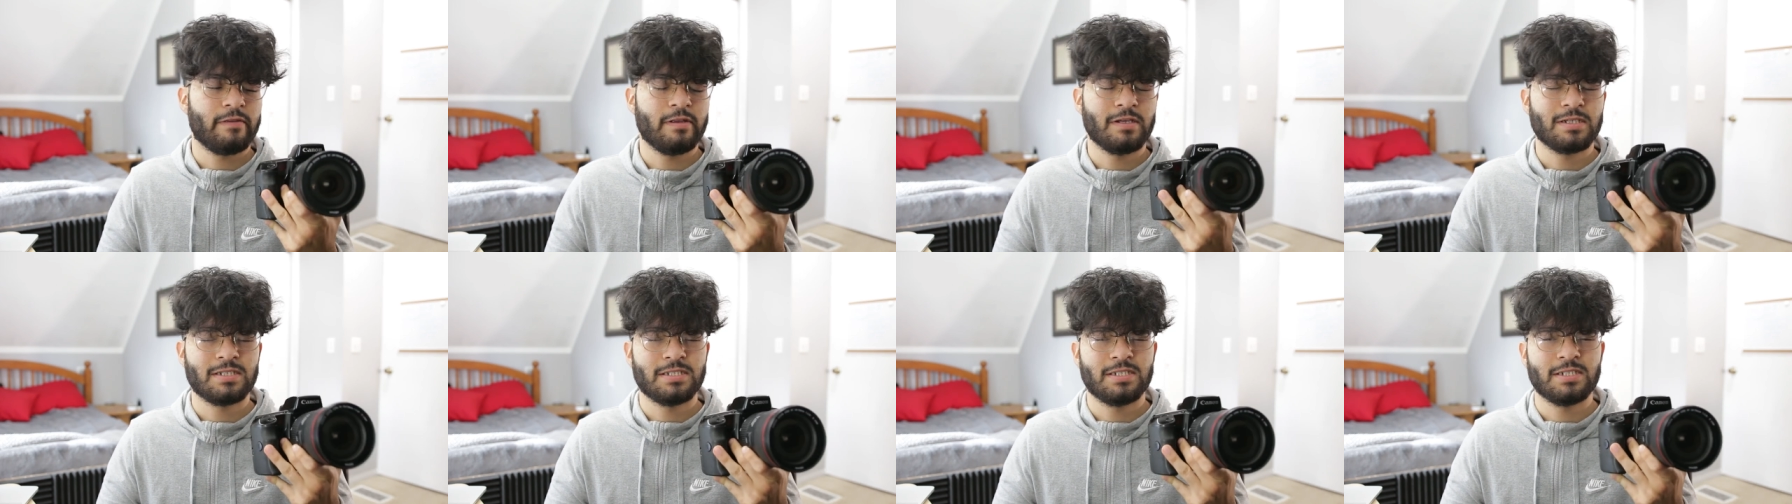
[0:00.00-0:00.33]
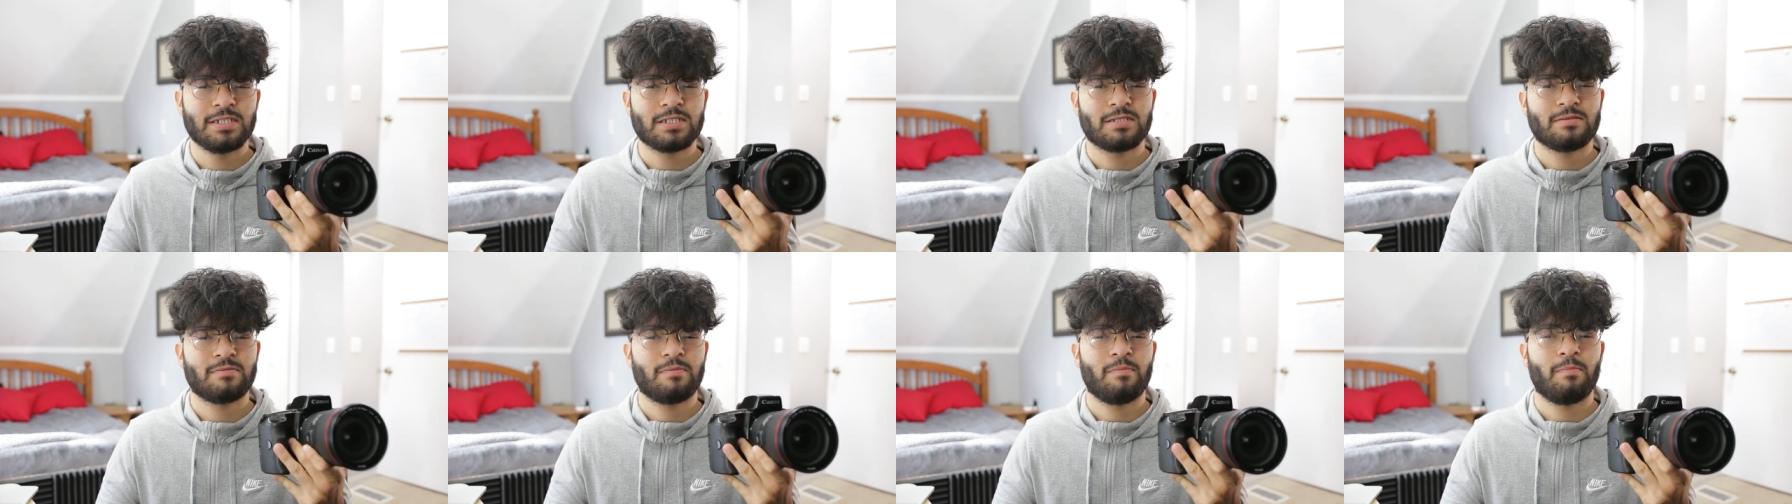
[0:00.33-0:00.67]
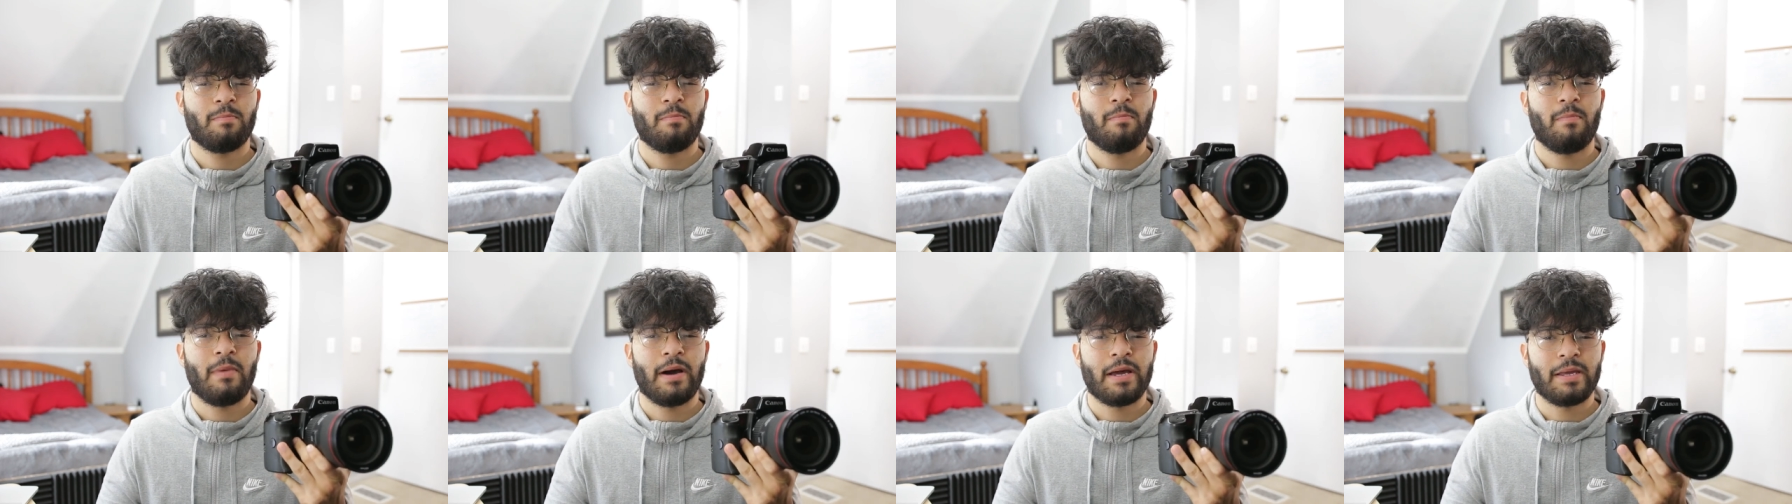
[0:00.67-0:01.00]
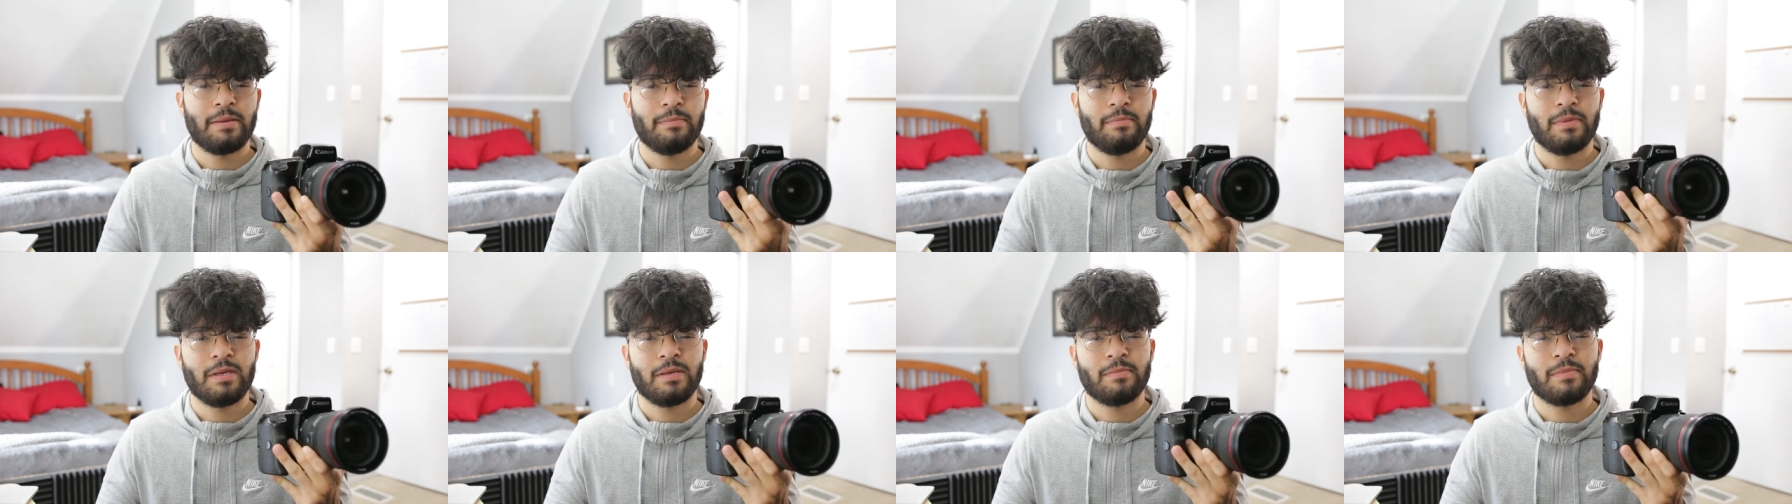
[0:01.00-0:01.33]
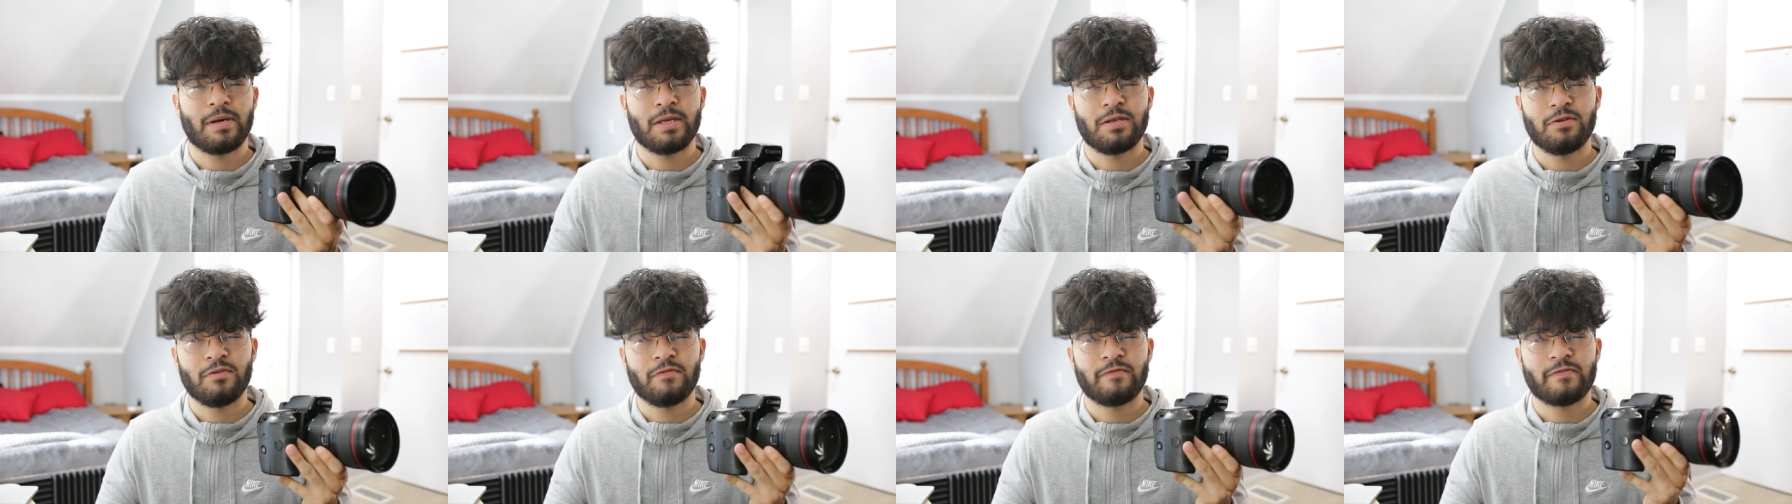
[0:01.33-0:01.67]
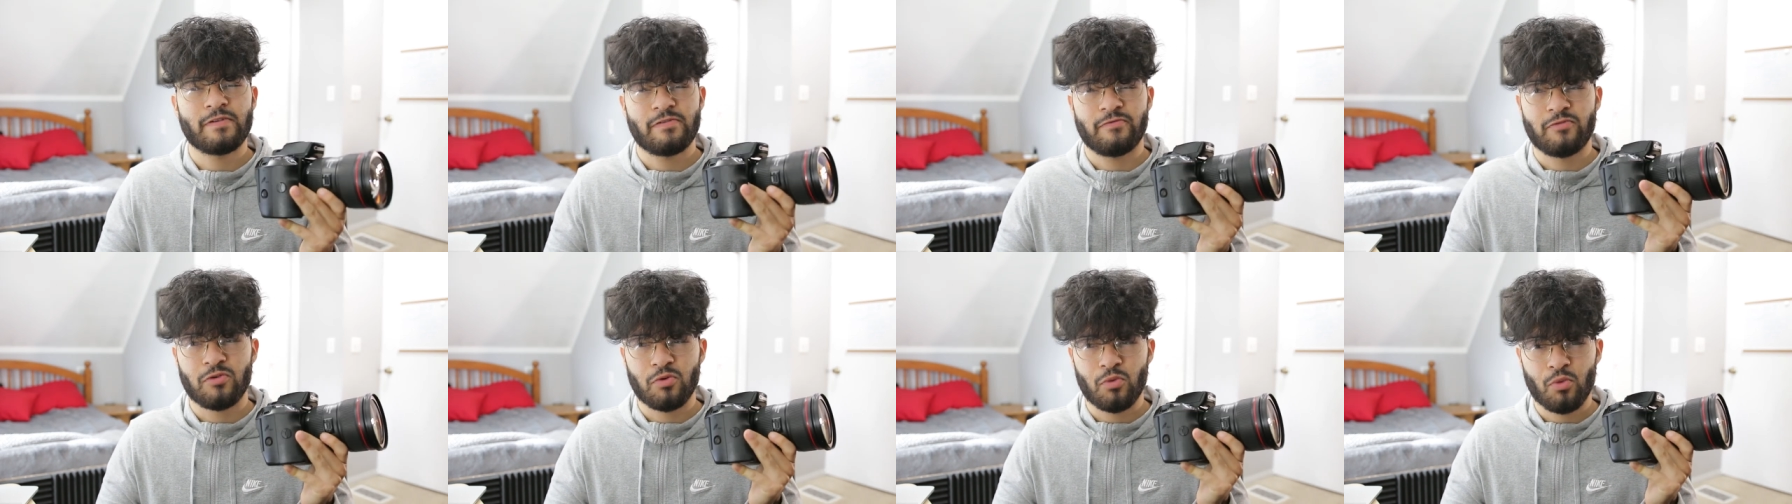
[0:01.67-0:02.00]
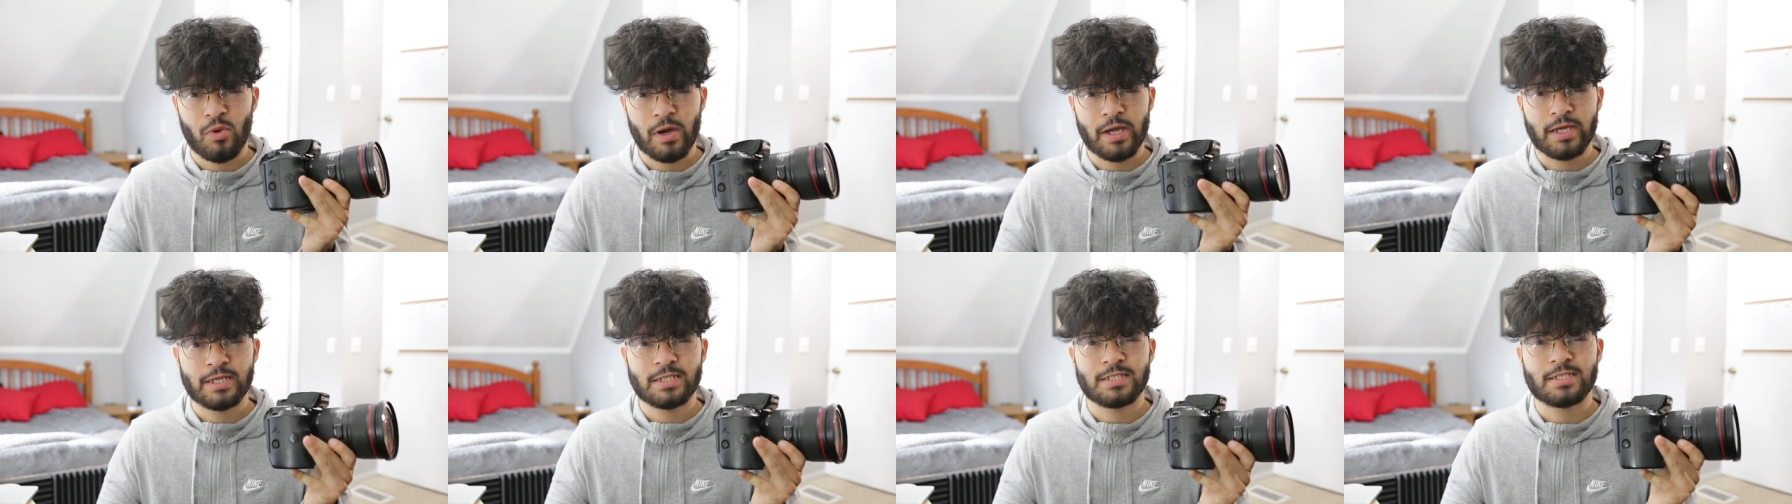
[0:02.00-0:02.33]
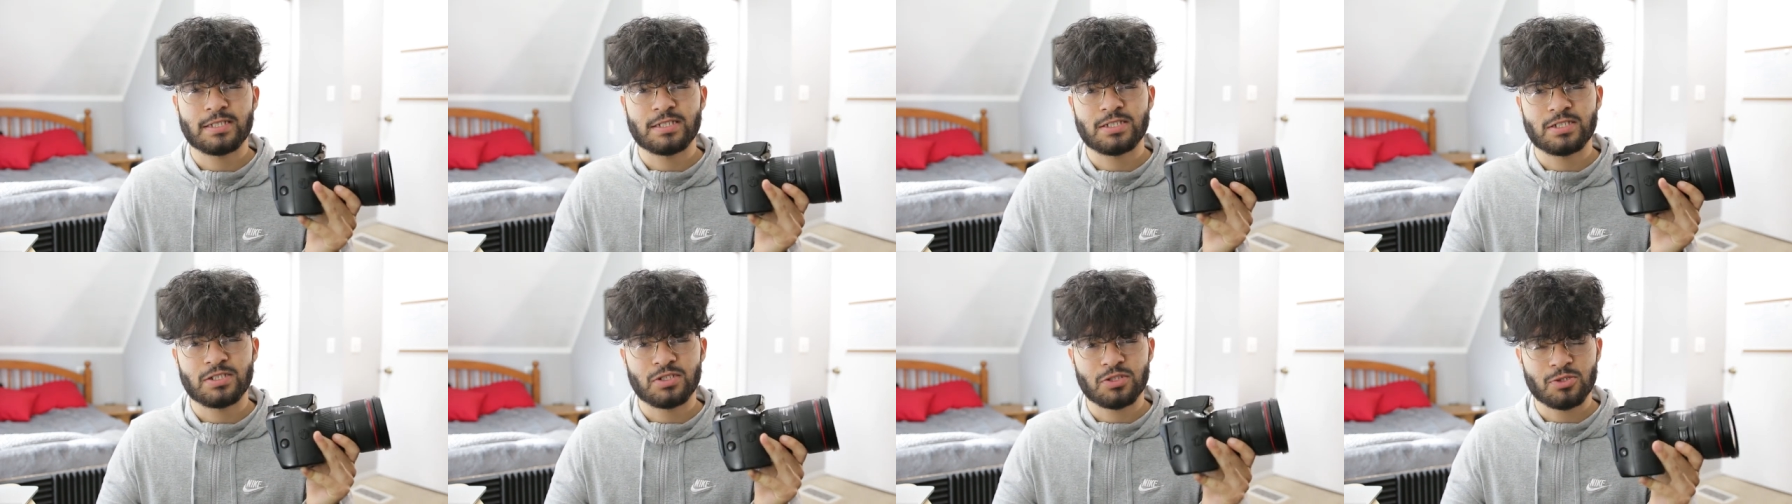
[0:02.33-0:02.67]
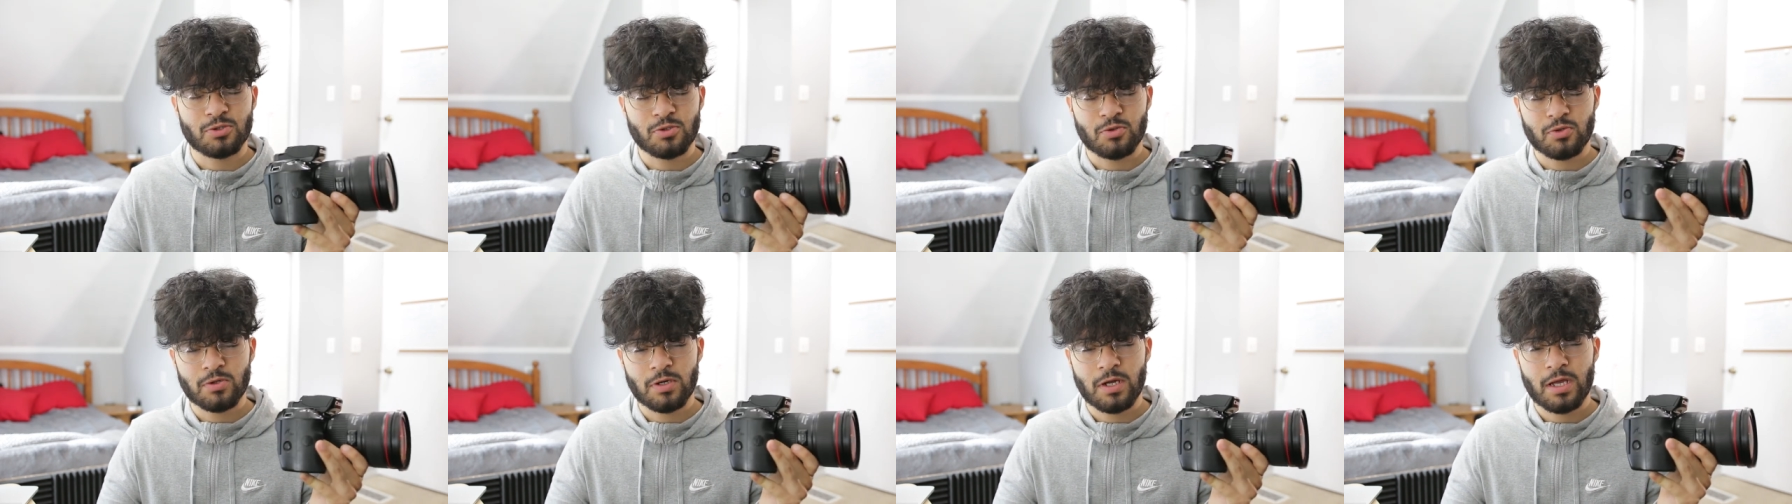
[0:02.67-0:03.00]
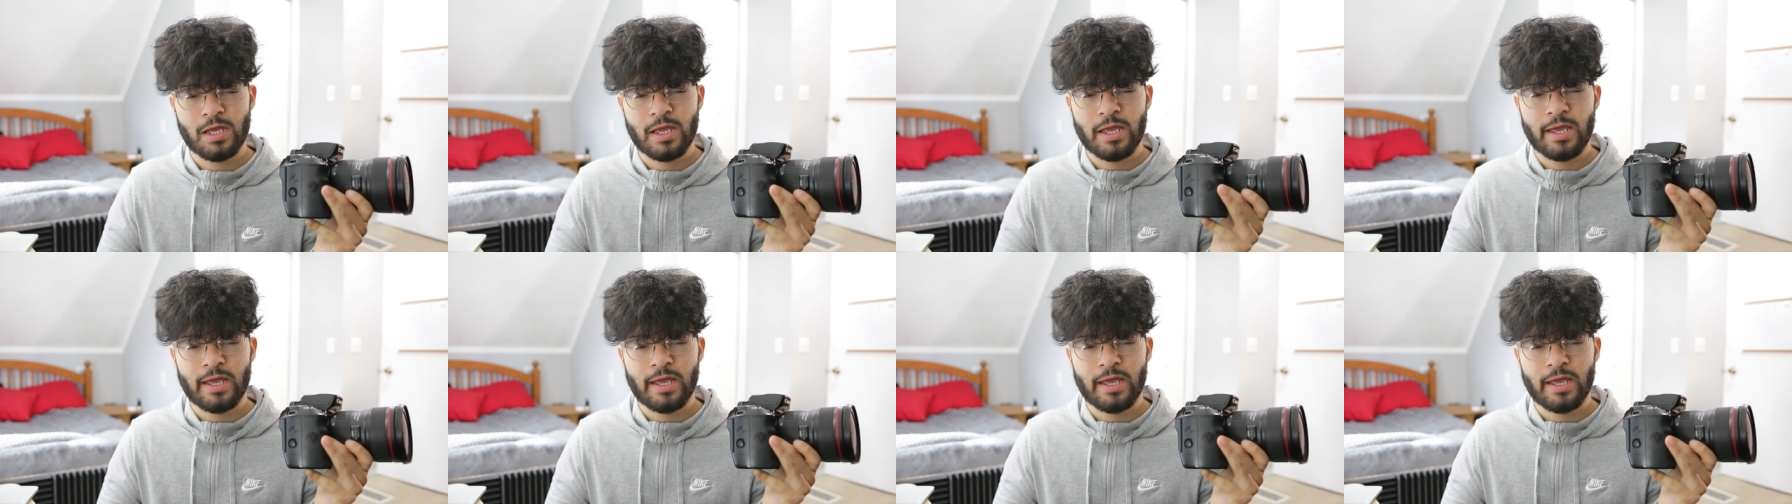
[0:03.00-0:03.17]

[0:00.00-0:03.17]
this just might be my new favorite way to shoot